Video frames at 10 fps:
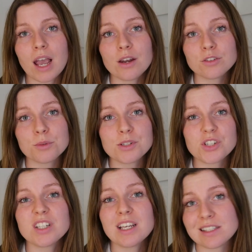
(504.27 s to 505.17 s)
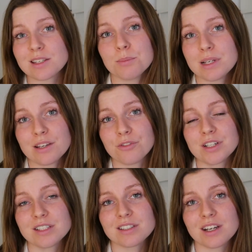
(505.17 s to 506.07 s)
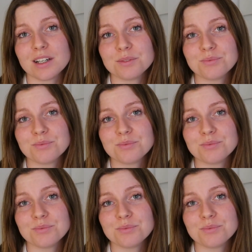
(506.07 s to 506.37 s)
And not to mention, it's completely free to start.